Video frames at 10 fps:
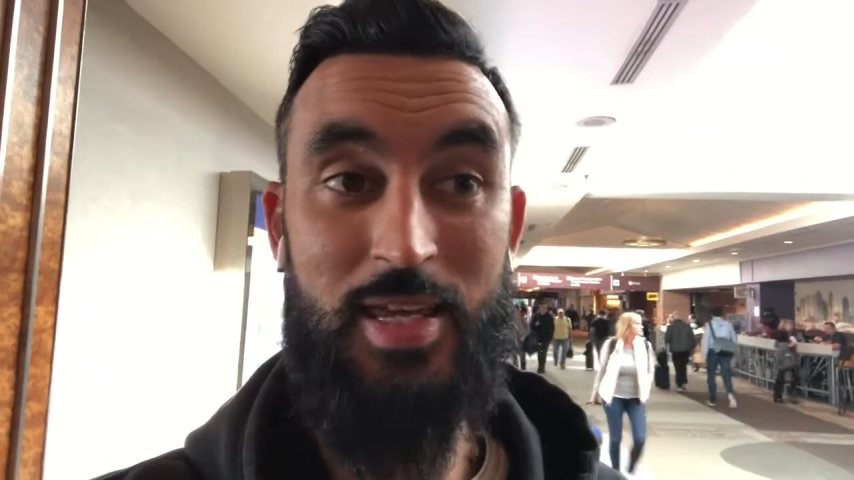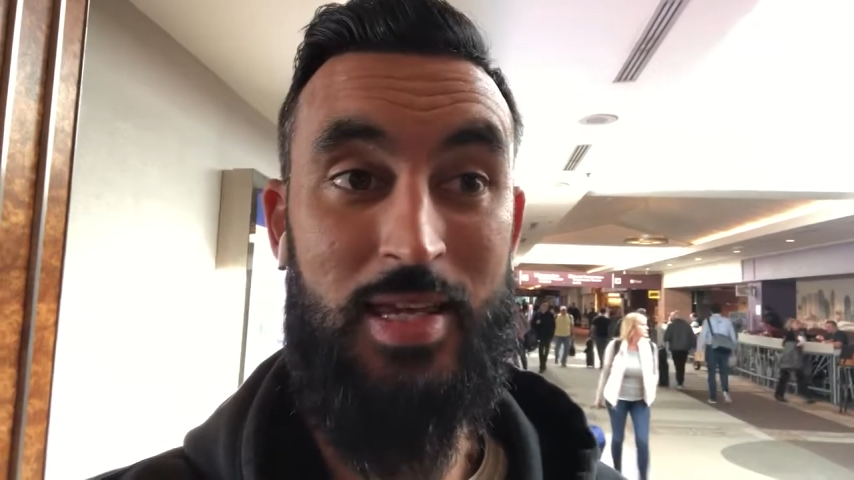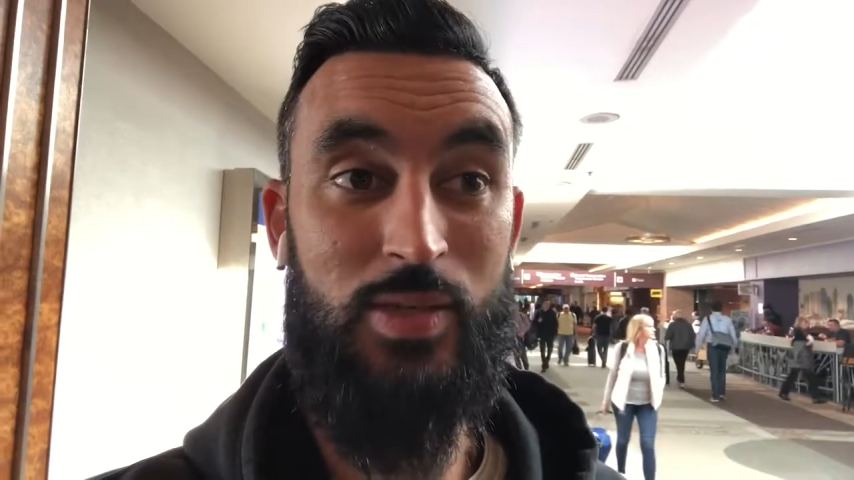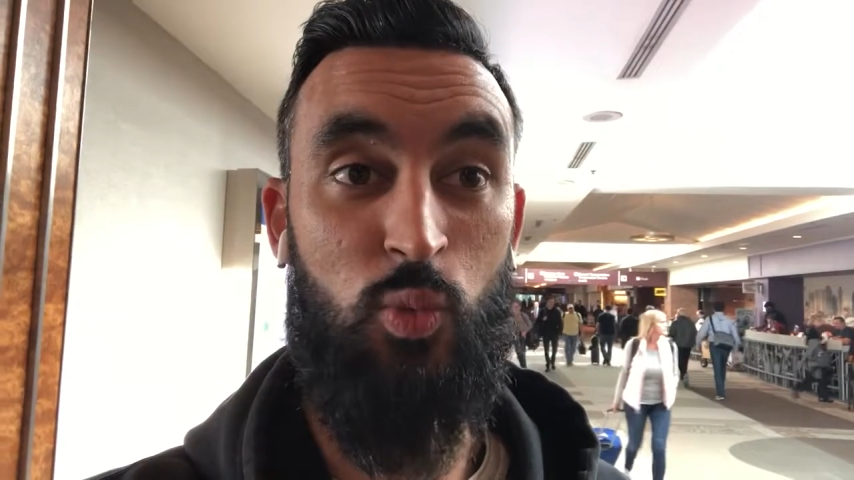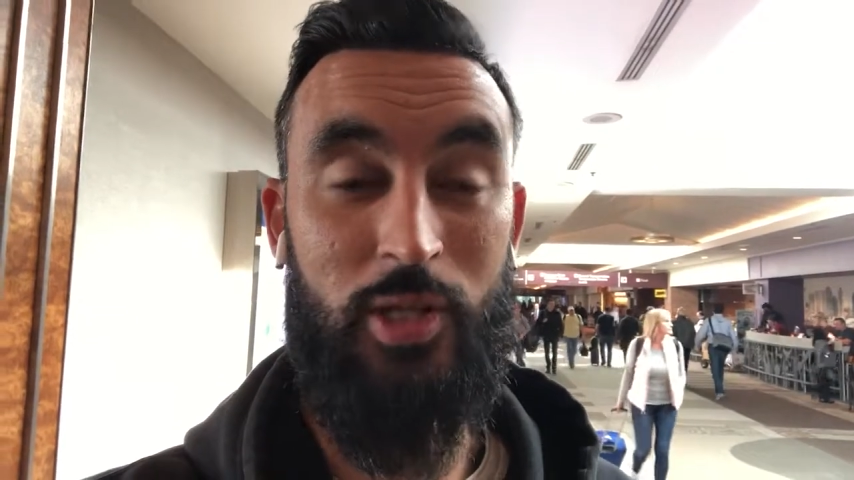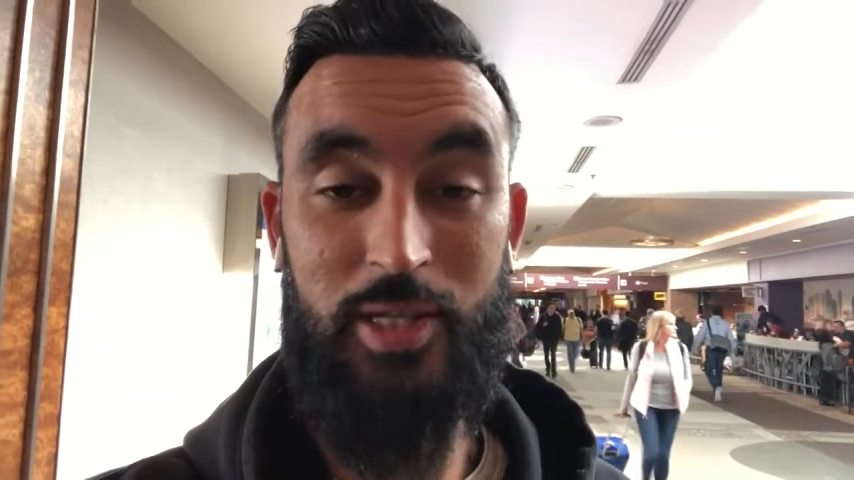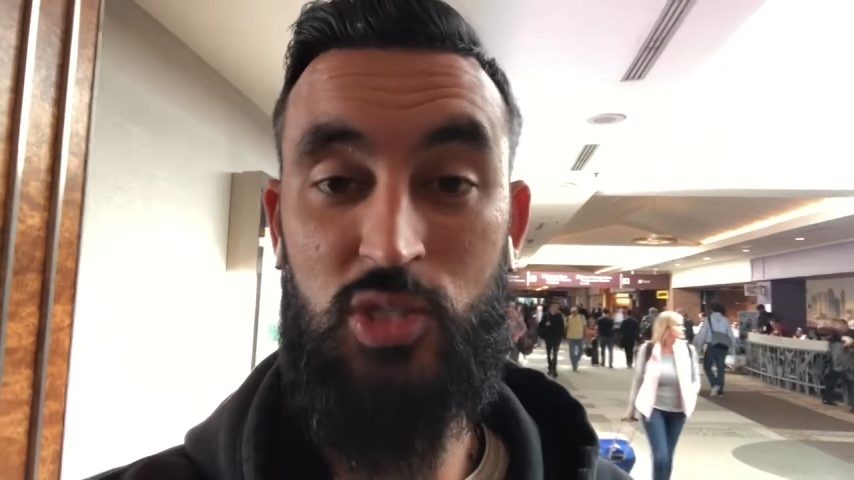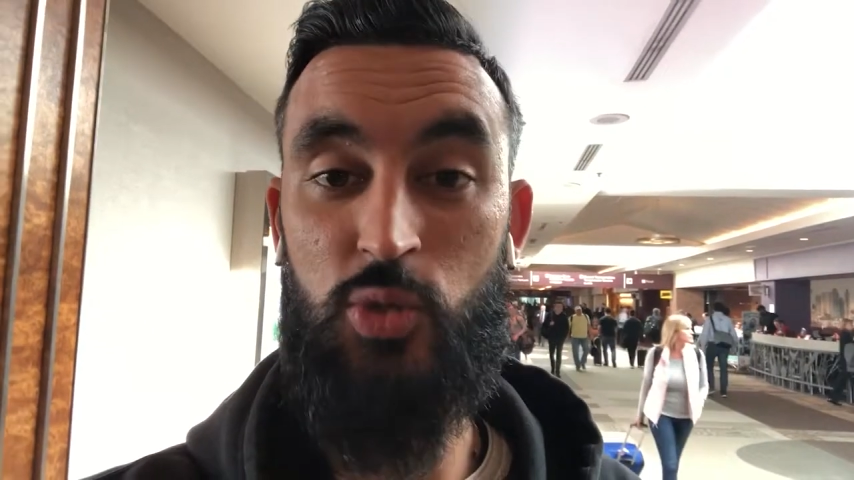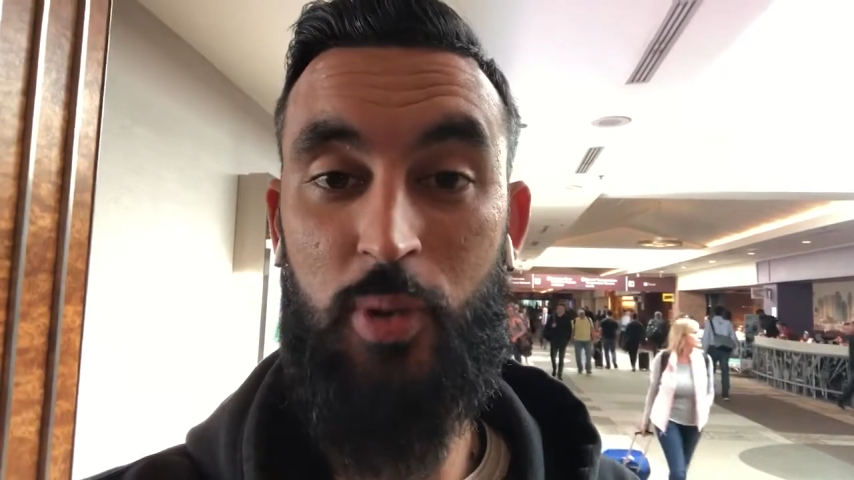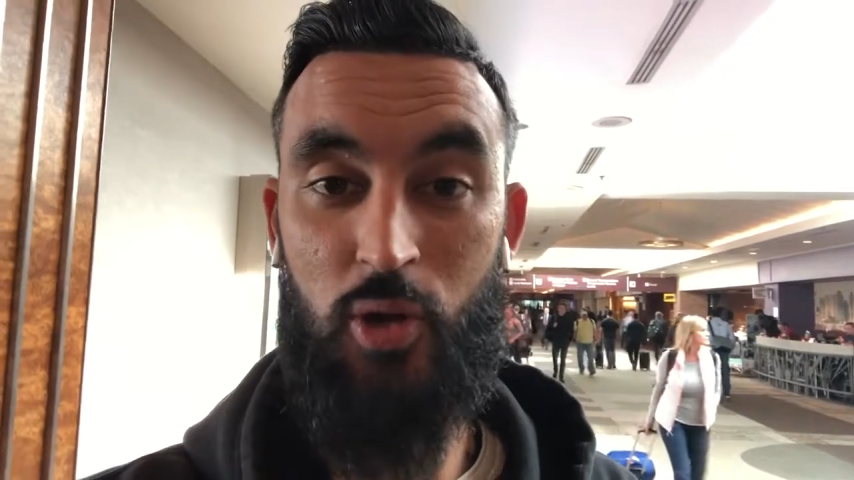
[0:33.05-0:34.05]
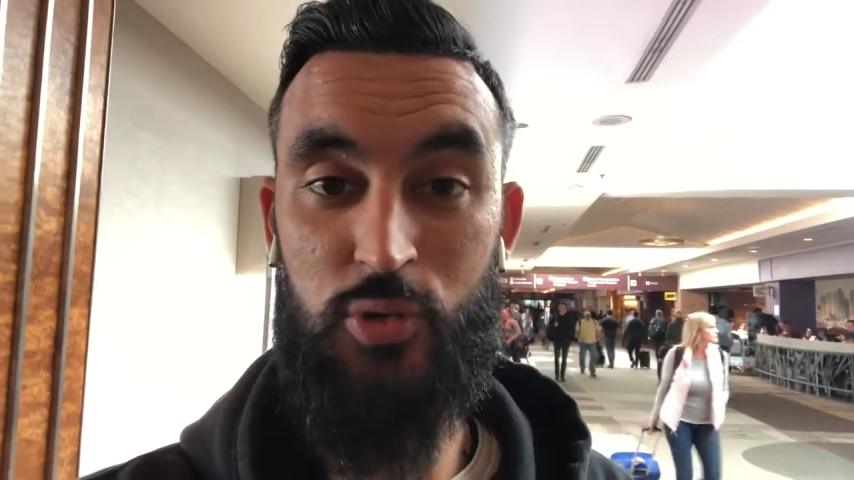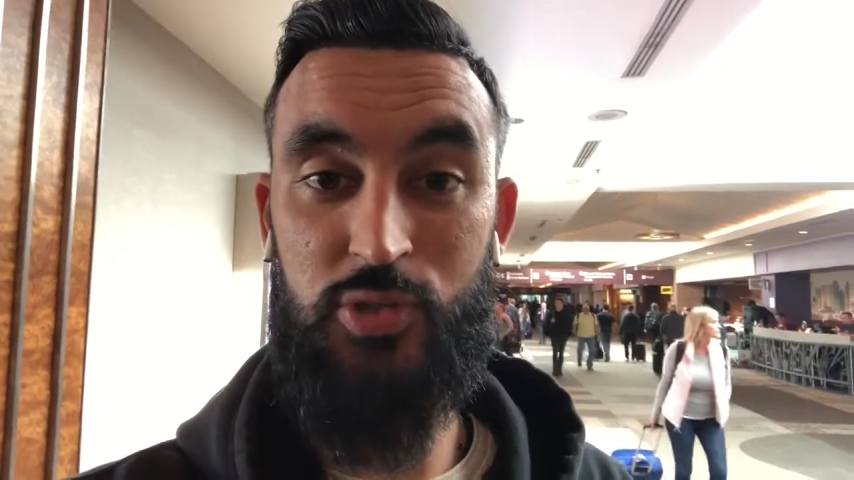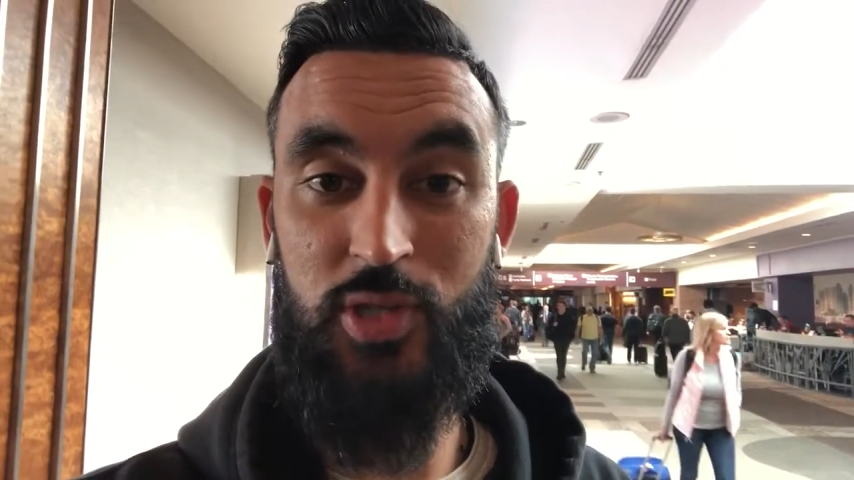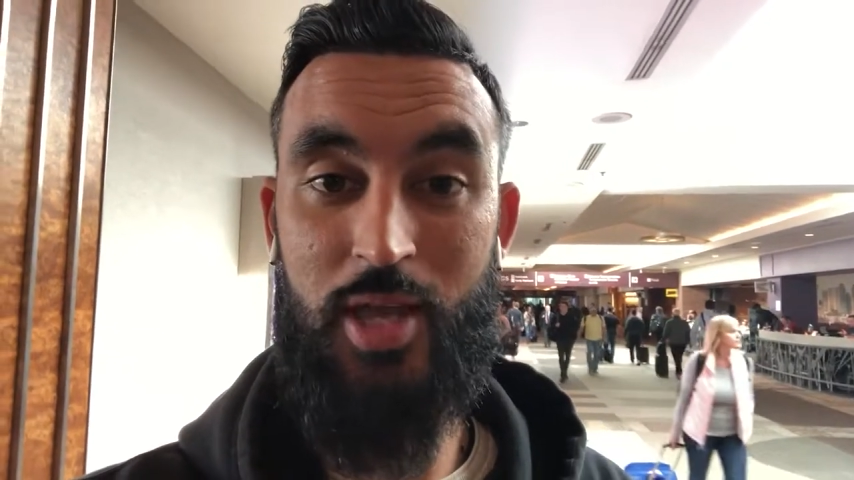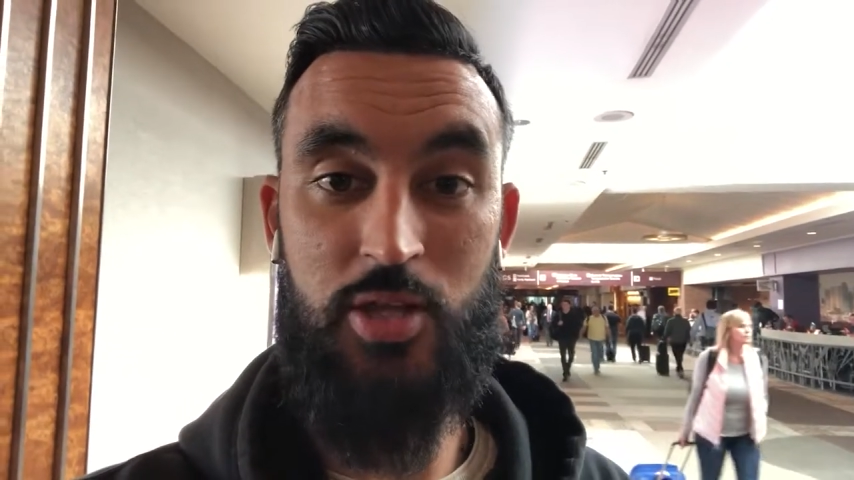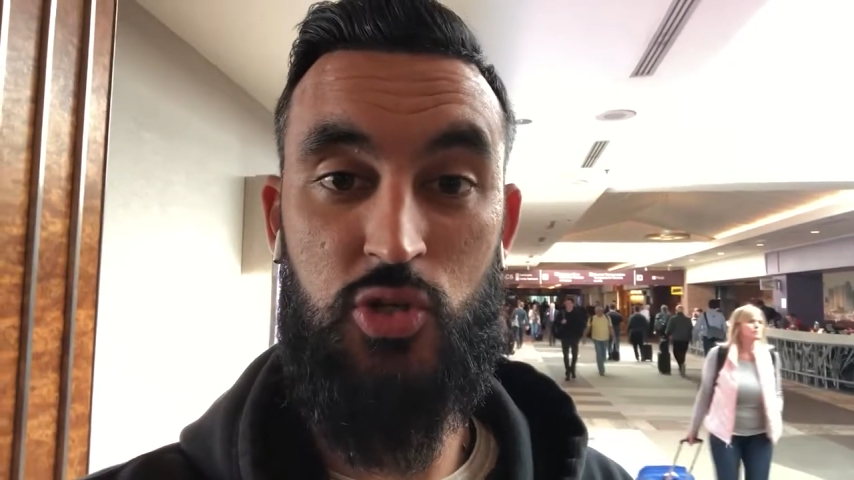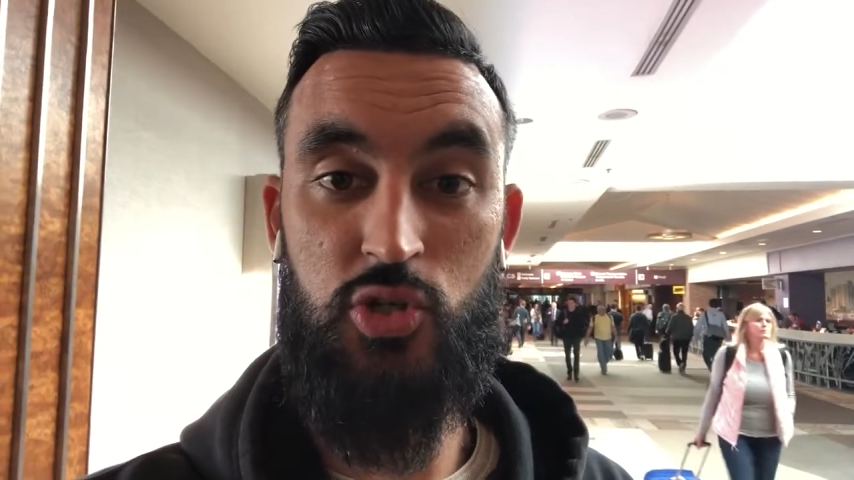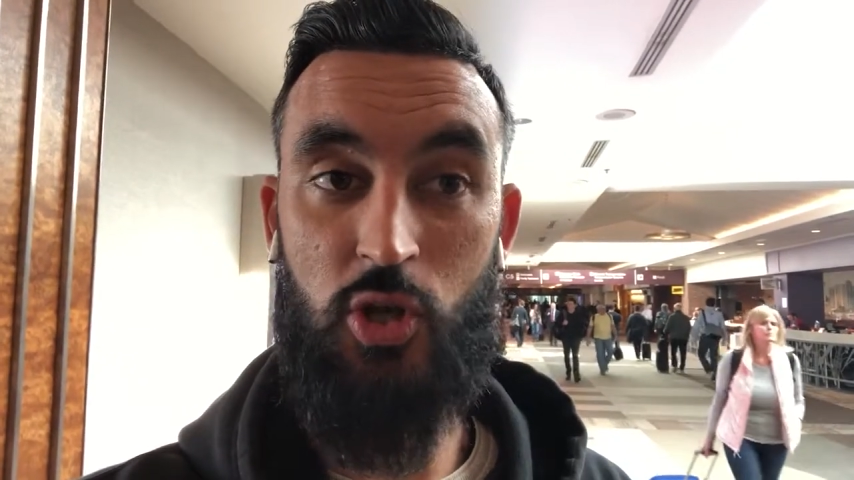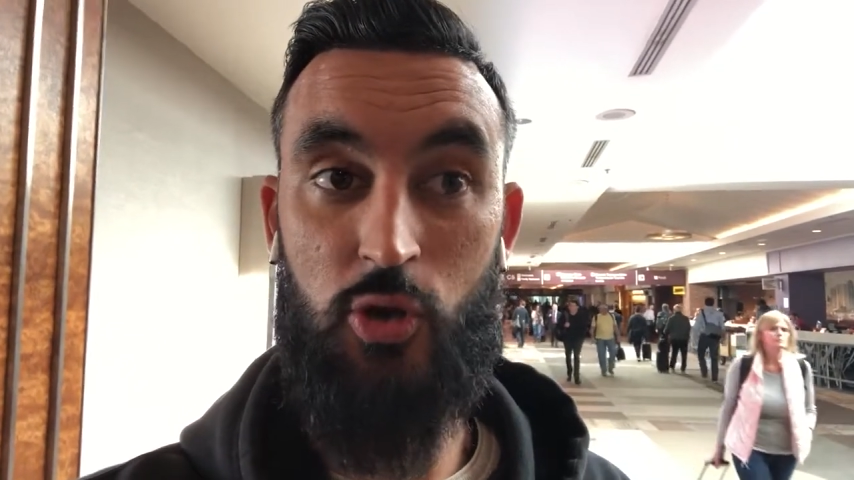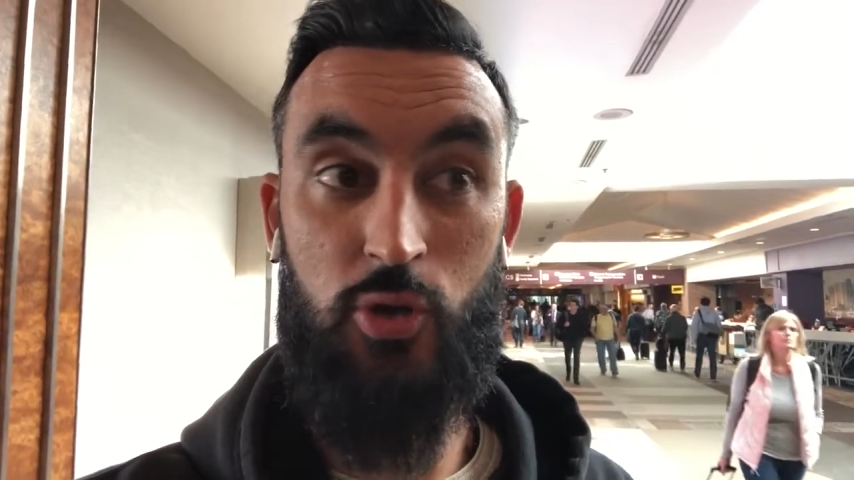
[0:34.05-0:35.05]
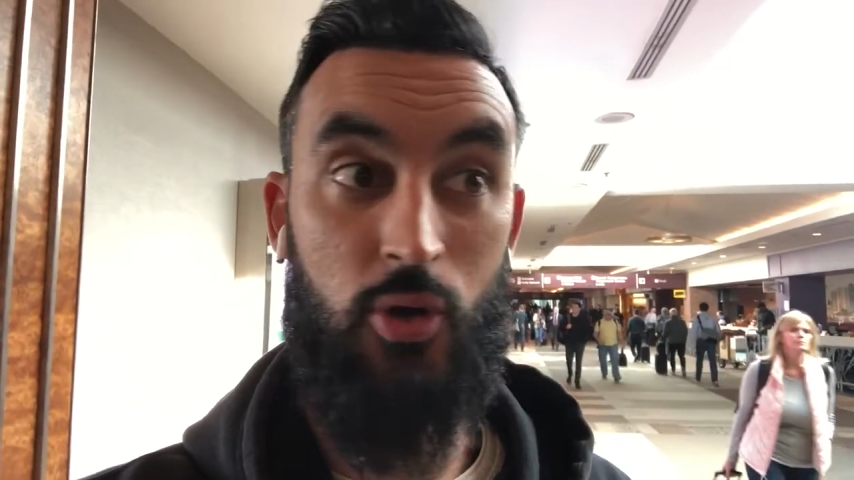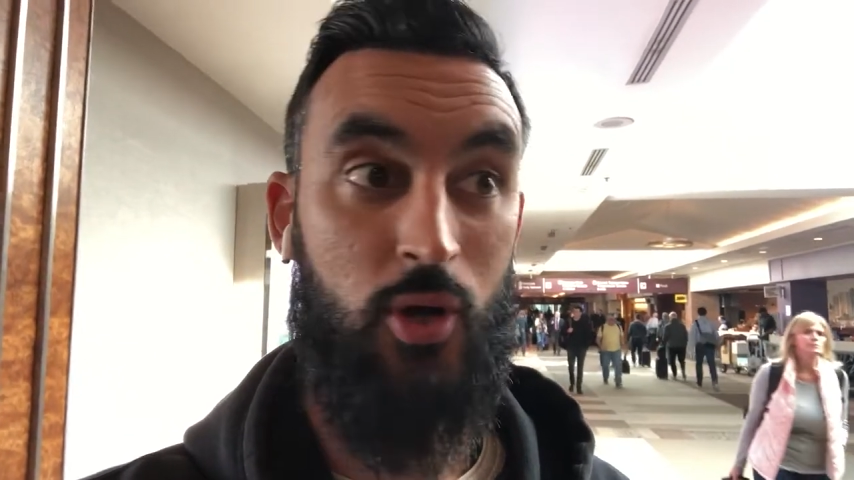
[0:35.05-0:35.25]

he is willing to post and show